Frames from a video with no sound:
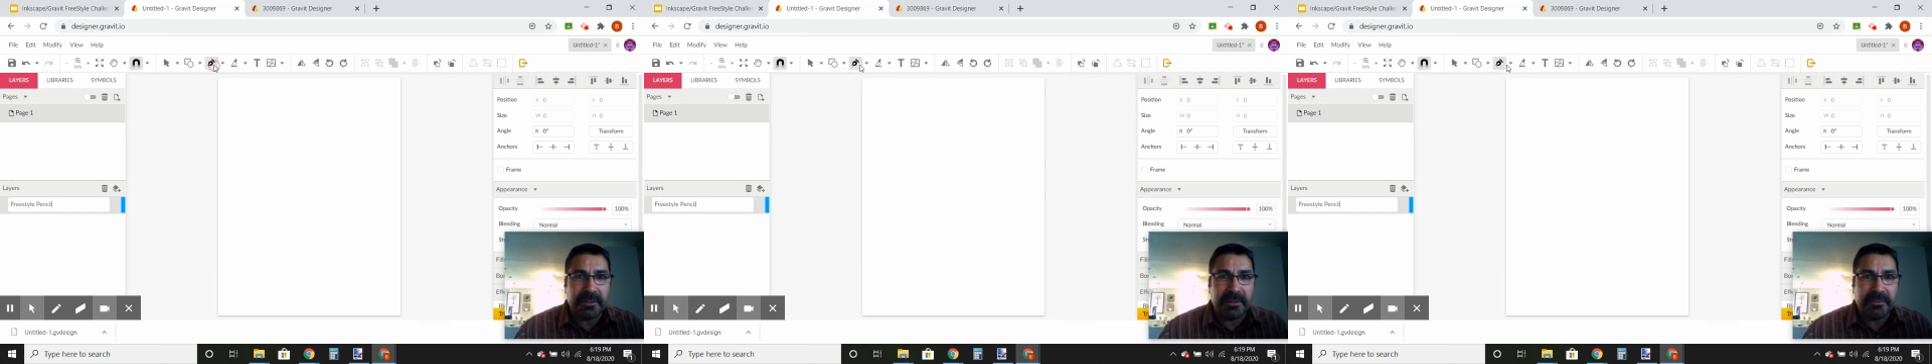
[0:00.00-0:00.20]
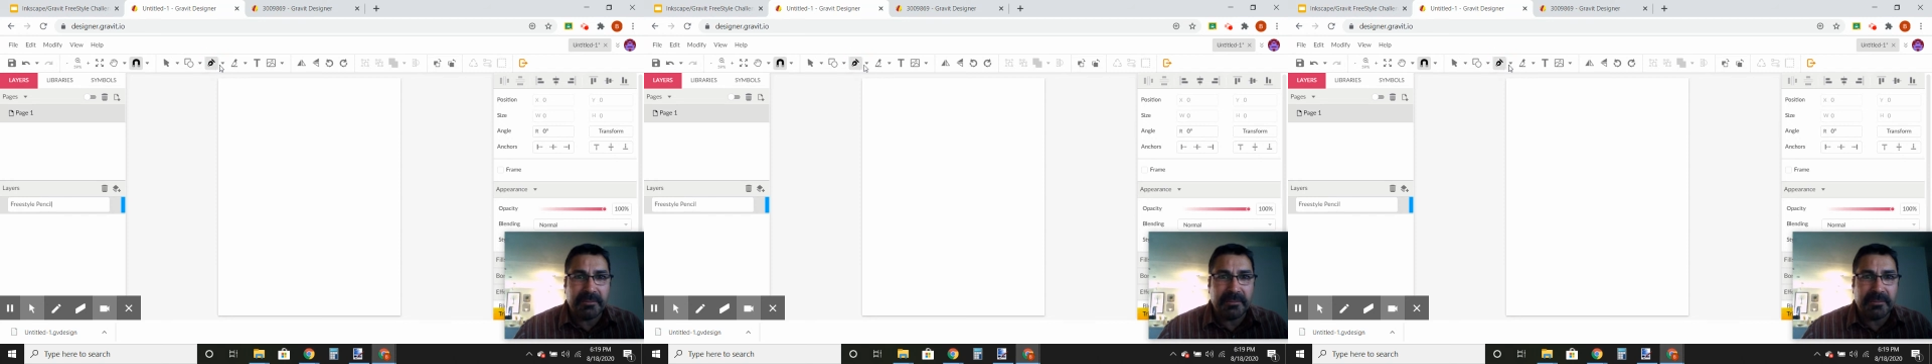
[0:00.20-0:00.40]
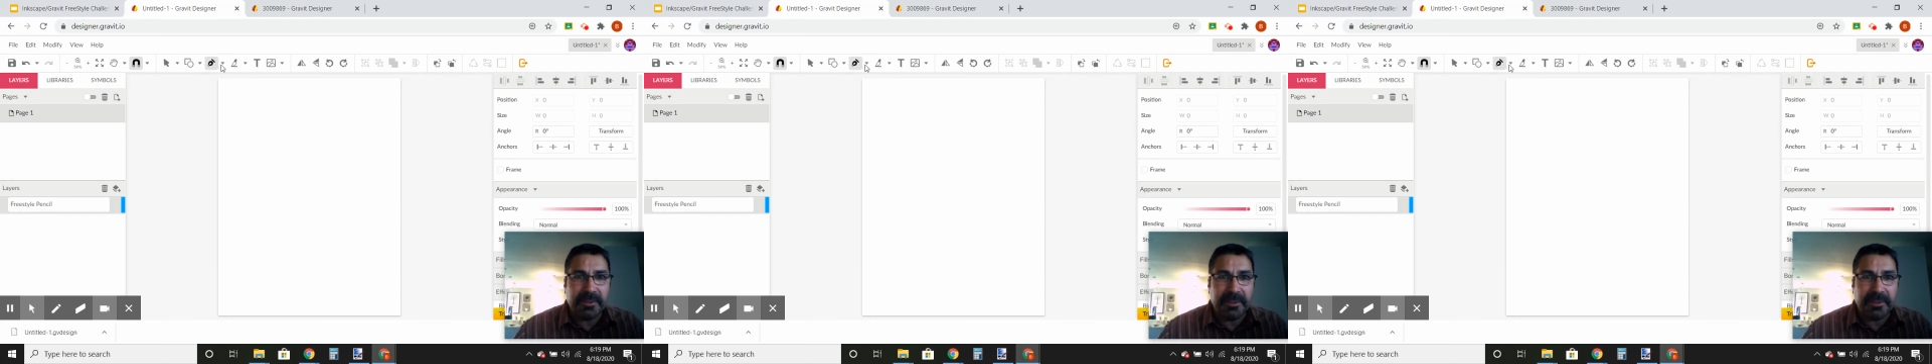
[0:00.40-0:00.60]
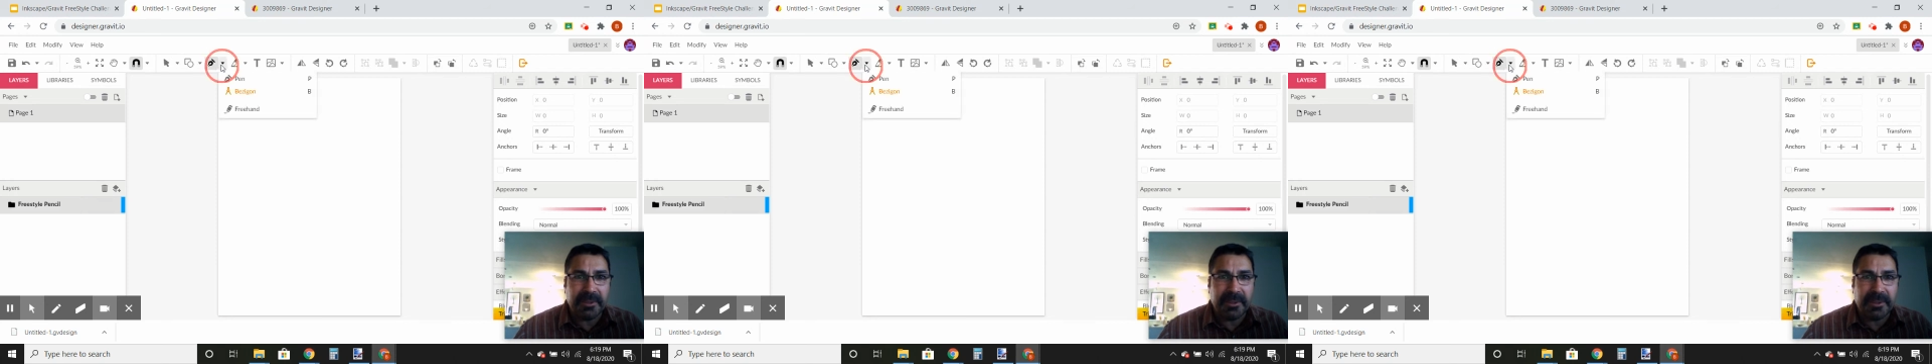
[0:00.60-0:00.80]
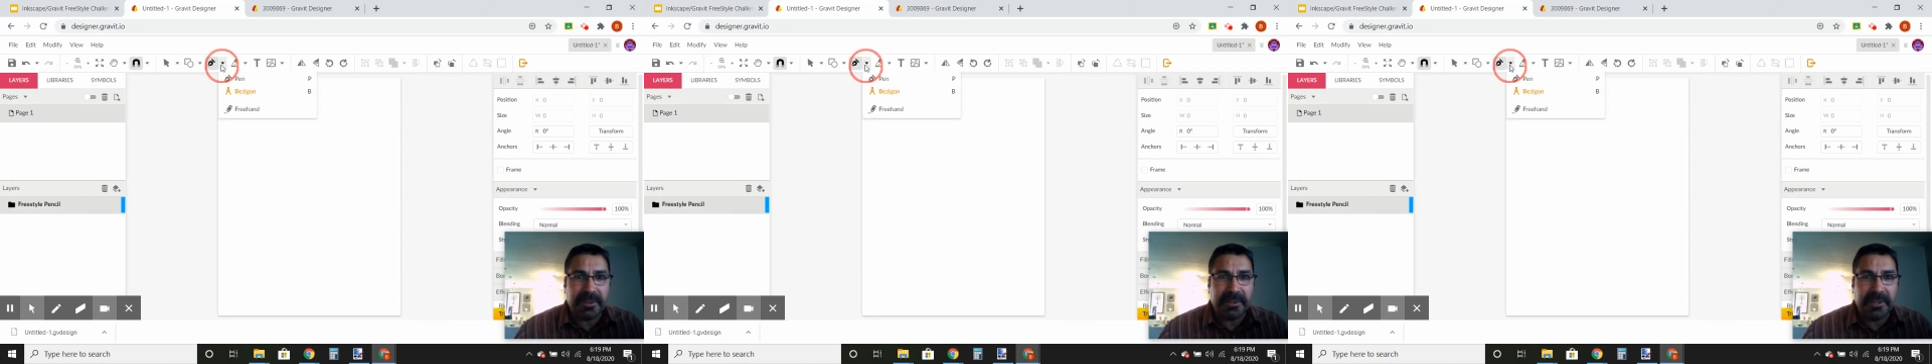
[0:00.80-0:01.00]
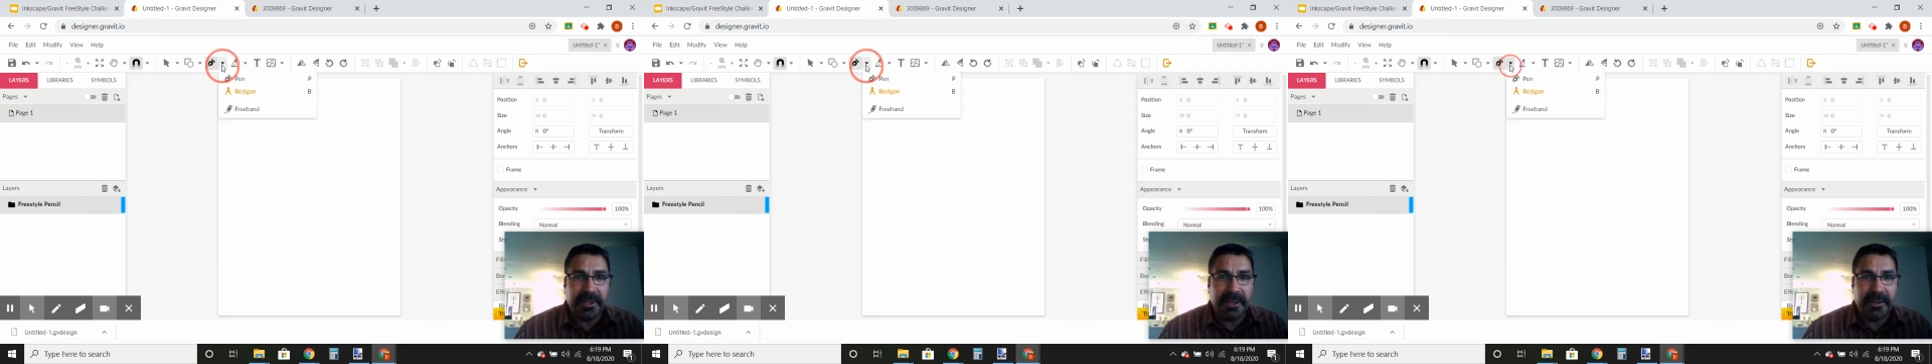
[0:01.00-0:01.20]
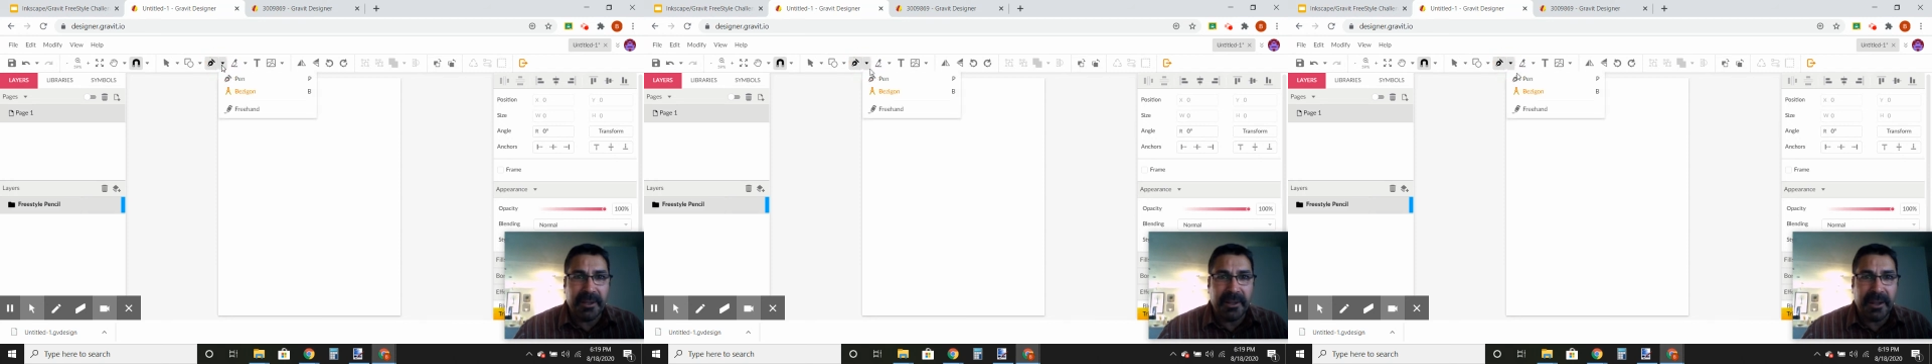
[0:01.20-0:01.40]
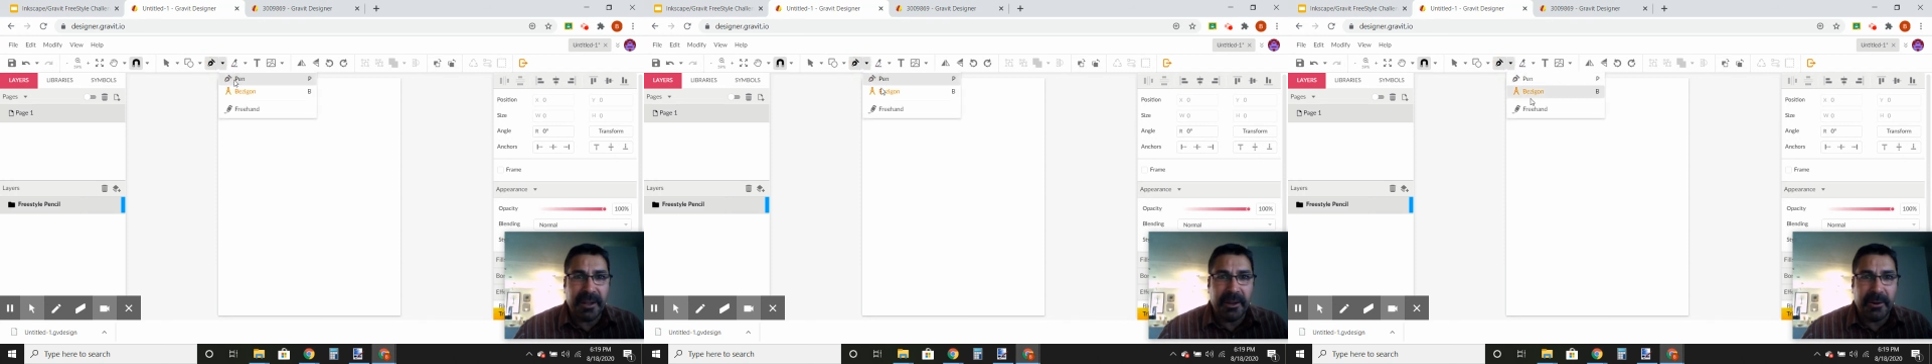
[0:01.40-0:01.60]
to click on
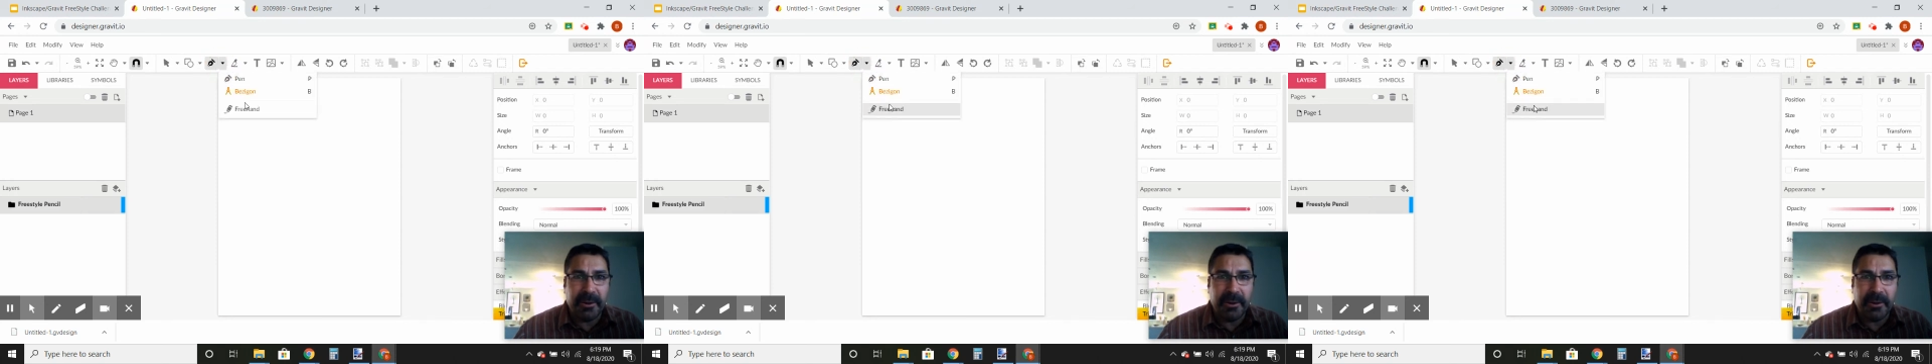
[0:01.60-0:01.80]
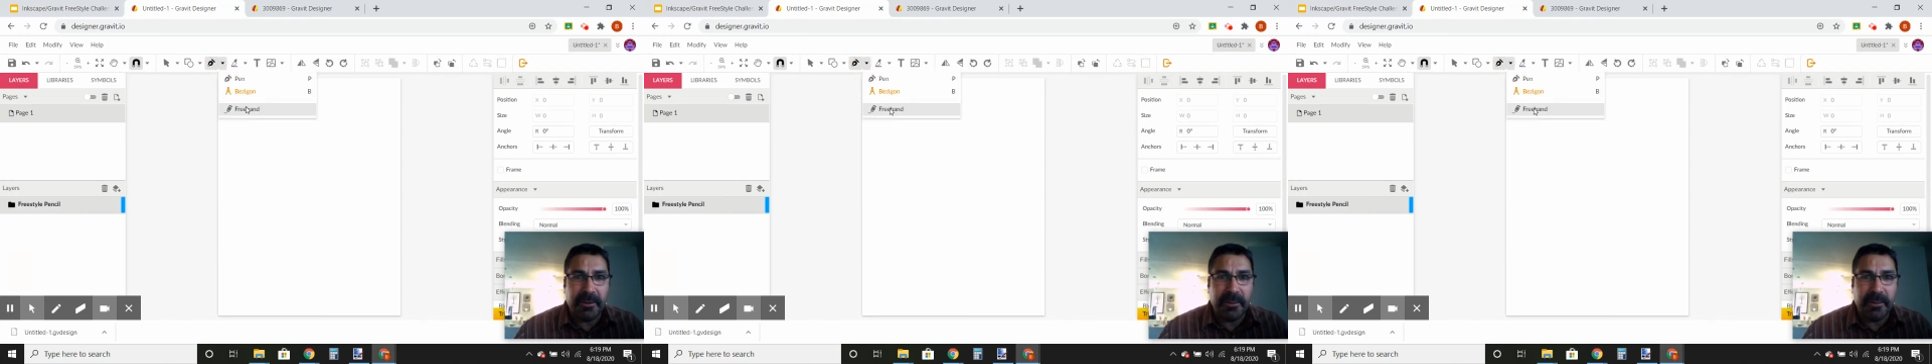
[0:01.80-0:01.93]
the arrow.